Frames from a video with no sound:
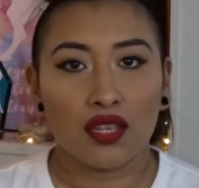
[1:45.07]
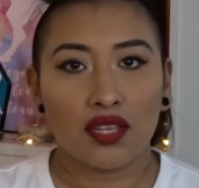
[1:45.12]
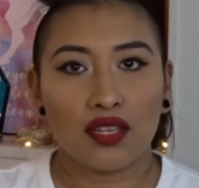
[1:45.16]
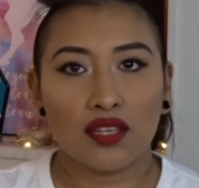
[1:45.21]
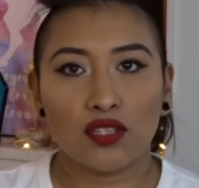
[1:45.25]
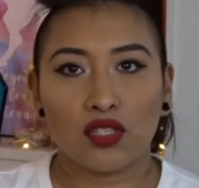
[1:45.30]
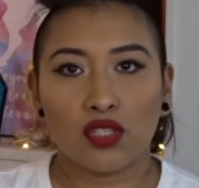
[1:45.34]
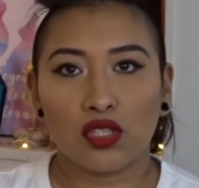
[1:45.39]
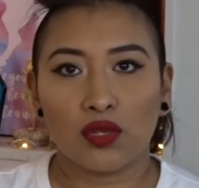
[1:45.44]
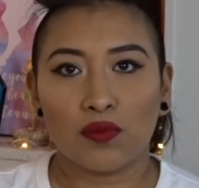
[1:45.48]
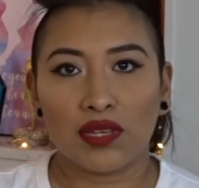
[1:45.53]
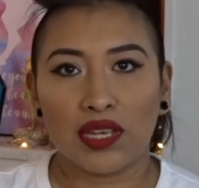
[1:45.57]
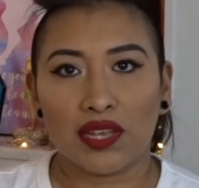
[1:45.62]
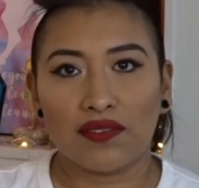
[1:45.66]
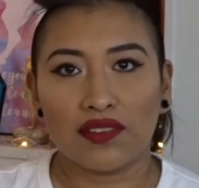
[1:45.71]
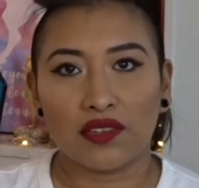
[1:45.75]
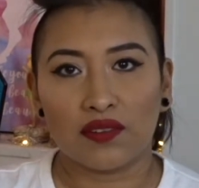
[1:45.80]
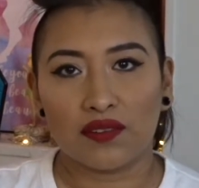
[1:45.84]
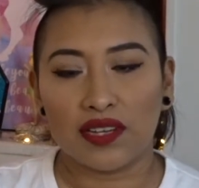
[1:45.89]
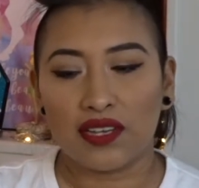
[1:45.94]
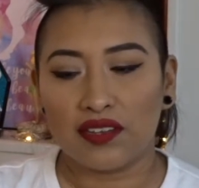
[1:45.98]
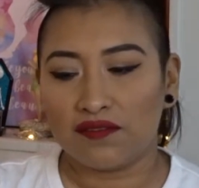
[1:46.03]
So we have a
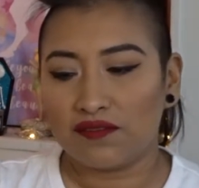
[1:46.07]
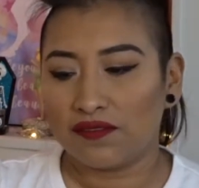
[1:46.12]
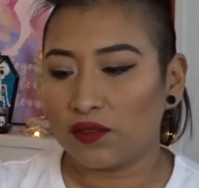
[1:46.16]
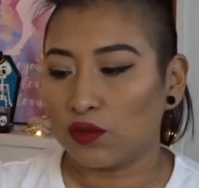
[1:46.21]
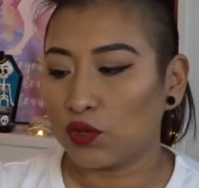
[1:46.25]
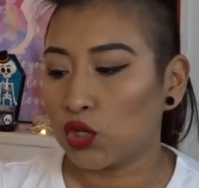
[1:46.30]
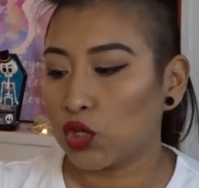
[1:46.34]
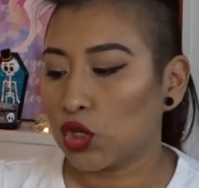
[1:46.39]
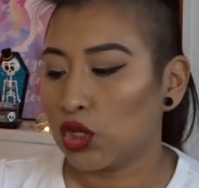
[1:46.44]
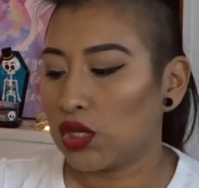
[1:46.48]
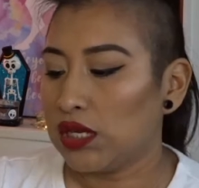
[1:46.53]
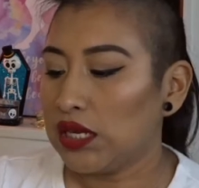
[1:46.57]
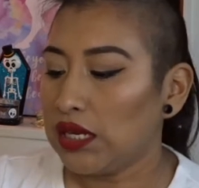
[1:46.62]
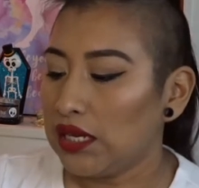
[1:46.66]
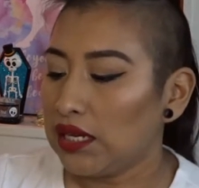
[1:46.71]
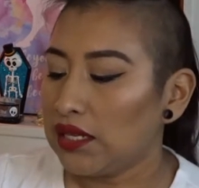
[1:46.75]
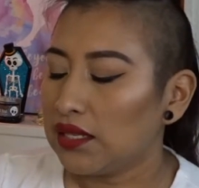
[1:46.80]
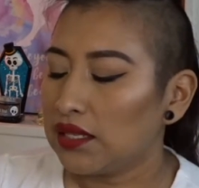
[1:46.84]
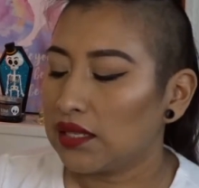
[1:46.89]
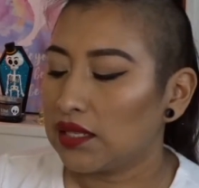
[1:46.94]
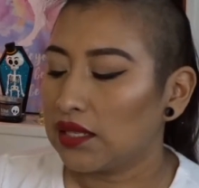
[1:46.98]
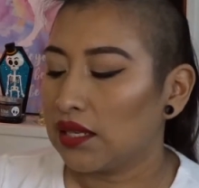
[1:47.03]
little info
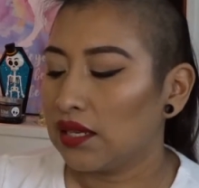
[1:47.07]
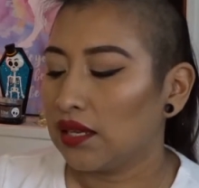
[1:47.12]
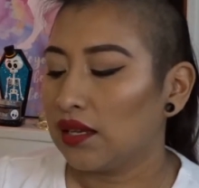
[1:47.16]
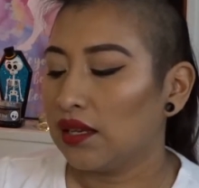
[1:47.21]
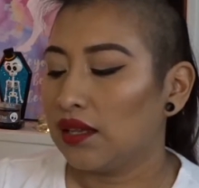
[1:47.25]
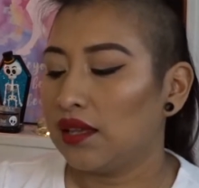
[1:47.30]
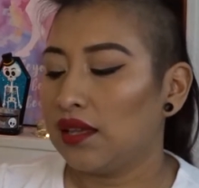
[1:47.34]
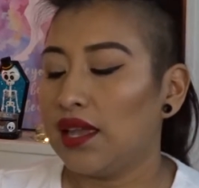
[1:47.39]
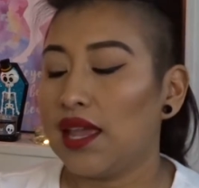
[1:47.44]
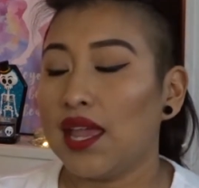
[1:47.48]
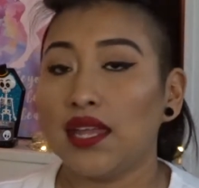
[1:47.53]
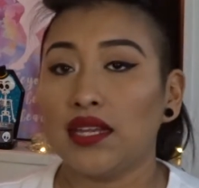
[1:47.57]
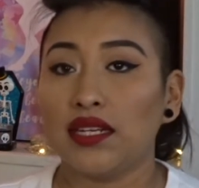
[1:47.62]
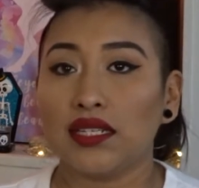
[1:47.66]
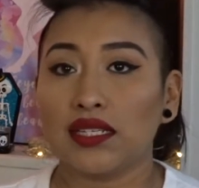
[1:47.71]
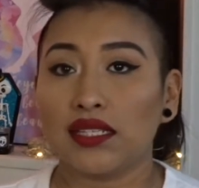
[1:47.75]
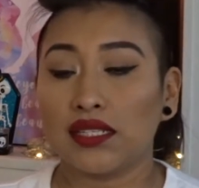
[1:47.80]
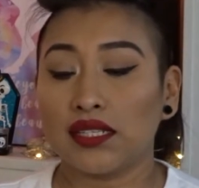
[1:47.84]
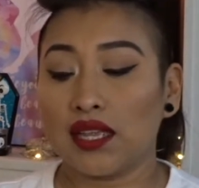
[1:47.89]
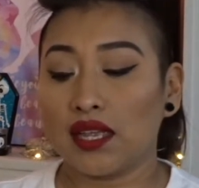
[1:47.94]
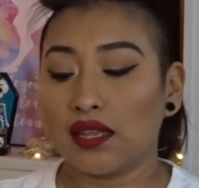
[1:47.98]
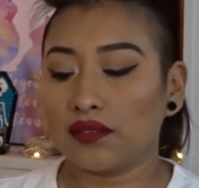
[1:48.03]
sheet, and it
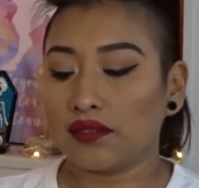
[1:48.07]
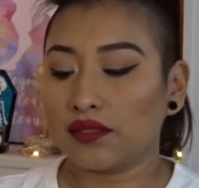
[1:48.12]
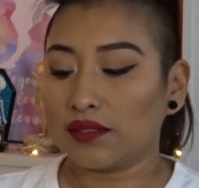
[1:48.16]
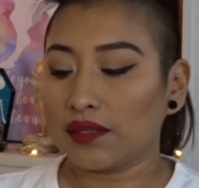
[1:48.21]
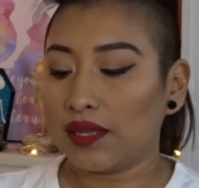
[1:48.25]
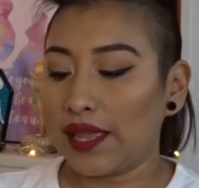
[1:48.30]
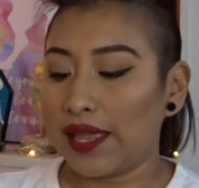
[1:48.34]
says